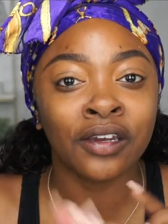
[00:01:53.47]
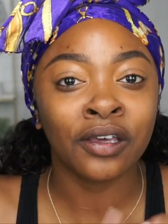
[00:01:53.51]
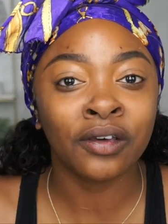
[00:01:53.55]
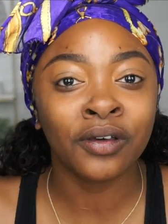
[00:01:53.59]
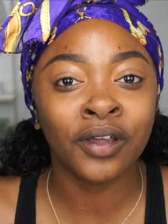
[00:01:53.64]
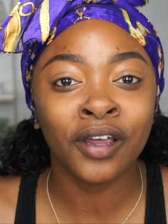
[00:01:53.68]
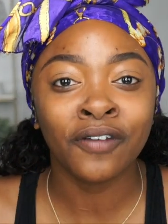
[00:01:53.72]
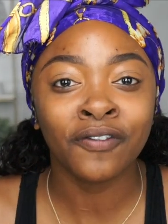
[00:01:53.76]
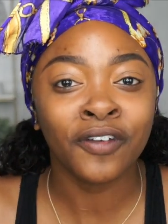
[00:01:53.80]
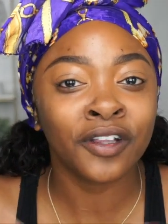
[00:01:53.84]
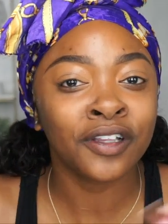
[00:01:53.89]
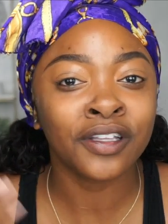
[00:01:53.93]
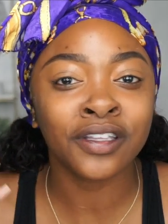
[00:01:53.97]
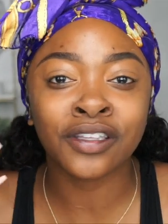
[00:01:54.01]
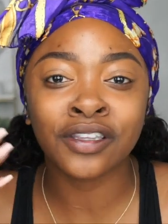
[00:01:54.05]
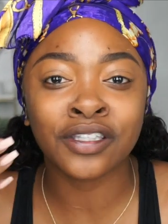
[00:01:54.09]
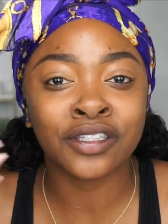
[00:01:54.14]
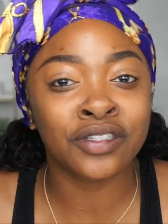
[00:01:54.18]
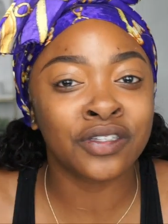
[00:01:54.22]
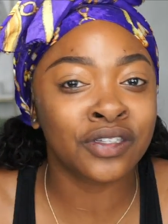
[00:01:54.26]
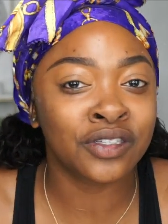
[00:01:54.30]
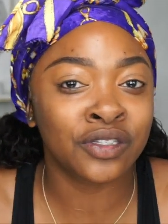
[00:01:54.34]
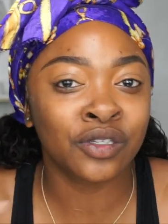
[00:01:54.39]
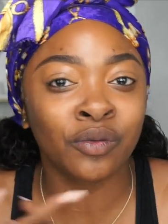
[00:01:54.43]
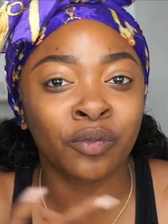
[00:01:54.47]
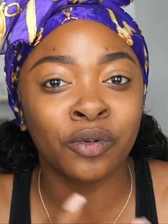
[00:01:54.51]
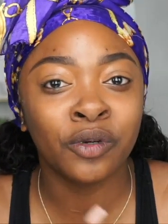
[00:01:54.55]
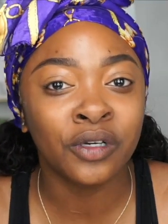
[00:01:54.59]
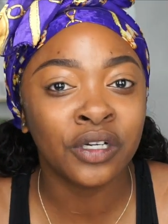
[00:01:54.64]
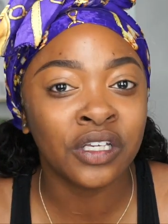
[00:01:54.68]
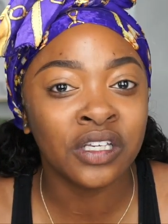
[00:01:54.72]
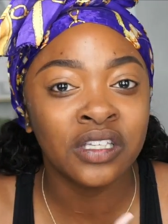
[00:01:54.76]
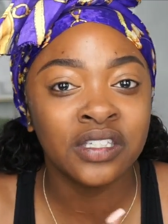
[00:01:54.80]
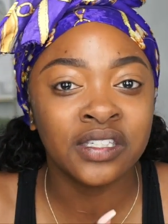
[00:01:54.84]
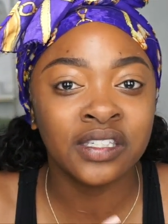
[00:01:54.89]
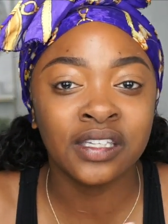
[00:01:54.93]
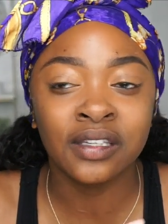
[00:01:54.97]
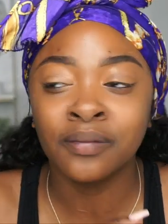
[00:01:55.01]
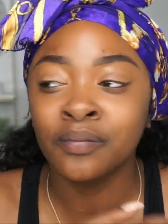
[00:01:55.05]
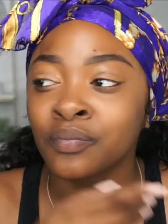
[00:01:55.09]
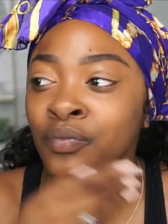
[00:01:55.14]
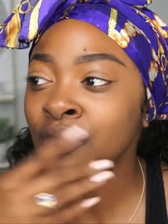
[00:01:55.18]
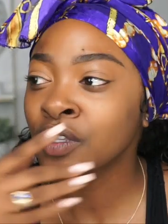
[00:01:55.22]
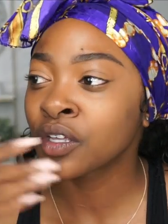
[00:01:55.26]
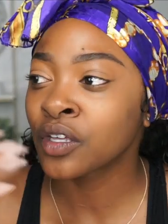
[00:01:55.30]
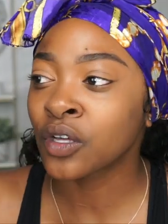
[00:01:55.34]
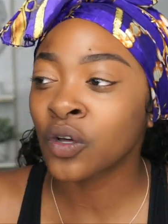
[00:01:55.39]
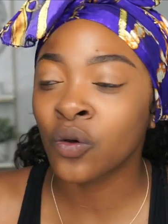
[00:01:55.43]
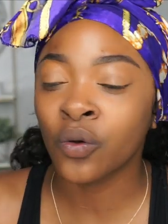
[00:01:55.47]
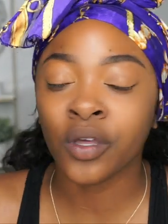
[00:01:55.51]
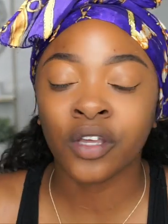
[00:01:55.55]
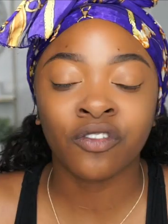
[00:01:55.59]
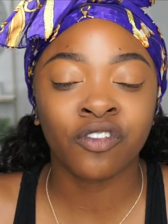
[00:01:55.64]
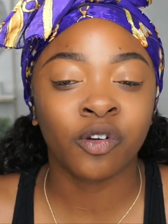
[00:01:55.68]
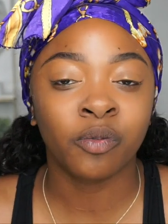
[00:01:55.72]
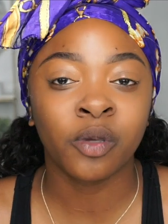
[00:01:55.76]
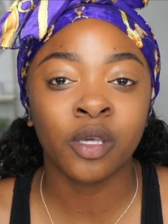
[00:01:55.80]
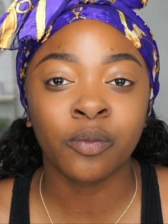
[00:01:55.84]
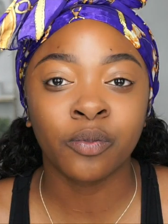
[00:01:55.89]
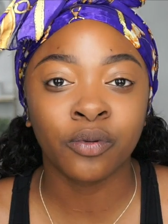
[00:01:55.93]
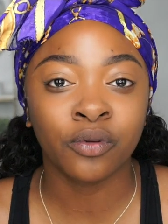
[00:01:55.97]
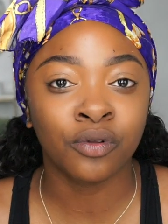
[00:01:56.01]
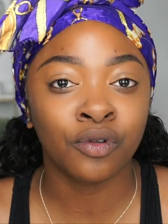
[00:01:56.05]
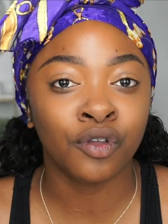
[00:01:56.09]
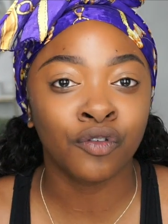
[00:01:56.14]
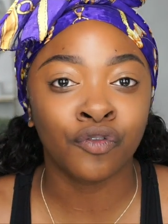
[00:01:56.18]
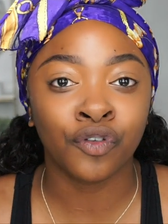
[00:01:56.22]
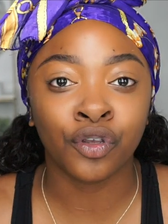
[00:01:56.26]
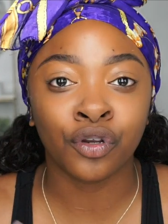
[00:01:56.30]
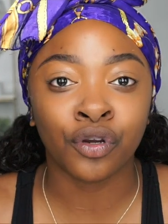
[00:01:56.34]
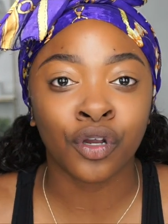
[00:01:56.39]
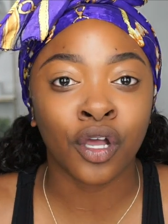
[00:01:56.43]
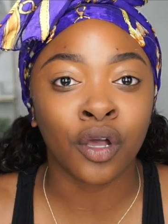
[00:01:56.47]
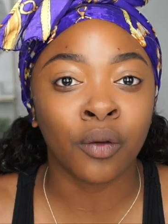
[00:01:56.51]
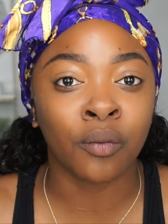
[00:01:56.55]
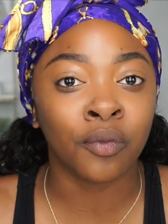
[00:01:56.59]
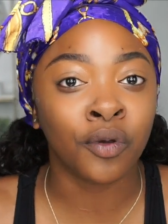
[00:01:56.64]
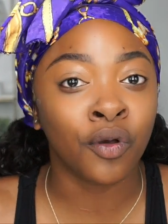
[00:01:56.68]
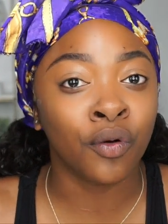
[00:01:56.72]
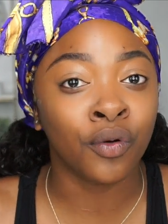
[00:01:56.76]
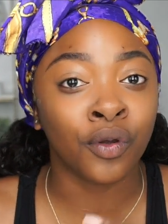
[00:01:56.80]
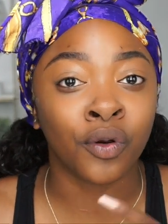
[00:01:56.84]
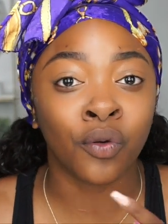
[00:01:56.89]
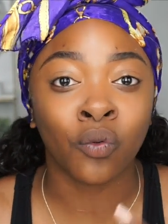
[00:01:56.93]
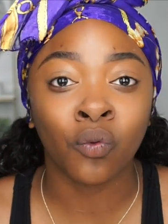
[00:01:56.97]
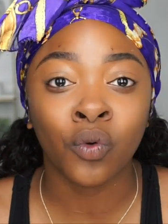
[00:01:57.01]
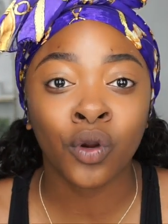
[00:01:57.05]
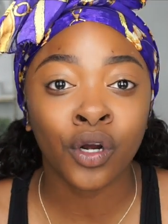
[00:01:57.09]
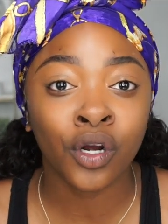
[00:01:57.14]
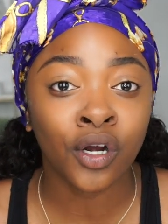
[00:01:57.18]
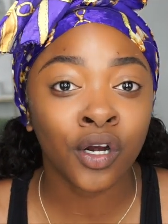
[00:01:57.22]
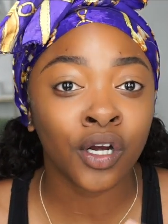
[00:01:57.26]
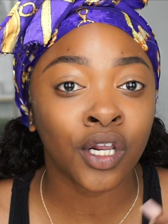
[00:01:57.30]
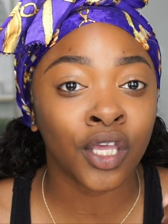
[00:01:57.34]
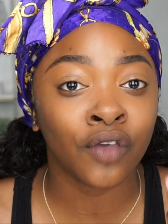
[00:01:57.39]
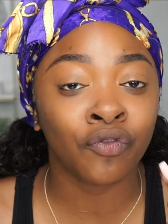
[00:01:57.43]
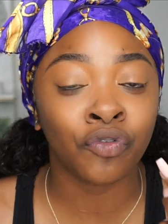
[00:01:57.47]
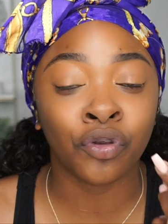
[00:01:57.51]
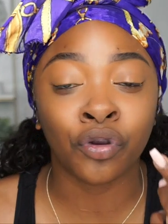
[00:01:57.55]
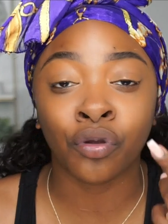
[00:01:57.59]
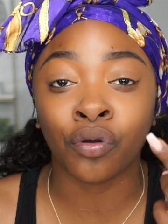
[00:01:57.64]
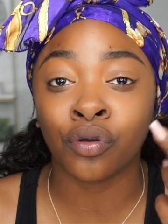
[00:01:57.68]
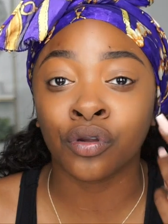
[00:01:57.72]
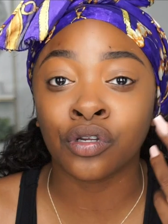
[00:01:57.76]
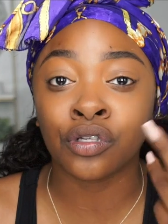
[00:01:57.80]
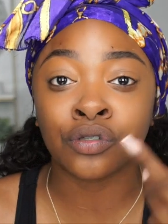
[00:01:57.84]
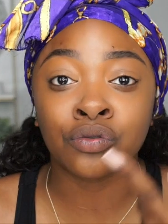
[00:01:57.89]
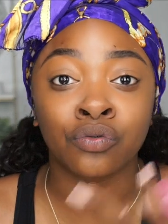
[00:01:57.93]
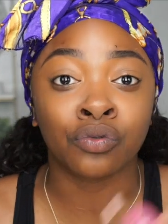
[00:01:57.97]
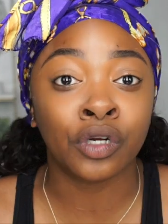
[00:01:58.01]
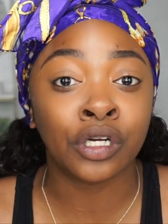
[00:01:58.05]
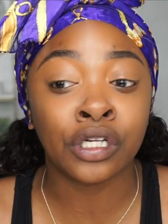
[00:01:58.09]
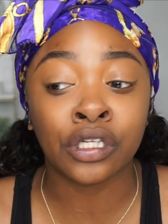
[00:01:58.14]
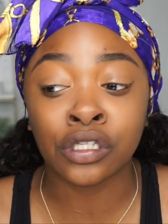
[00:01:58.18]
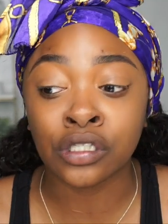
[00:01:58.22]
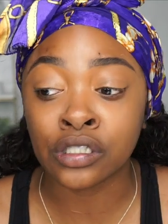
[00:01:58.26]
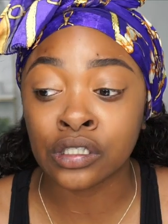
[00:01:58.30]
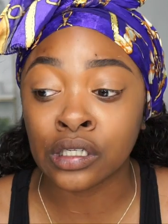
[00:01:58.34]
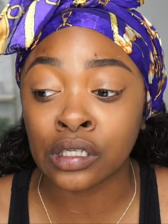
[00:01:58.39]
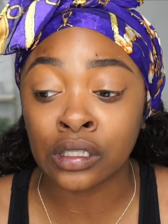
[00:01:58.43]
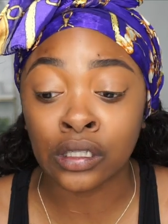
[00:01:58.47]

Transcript: I found like this is super easy, quick for people if you're going to work, if you're going to running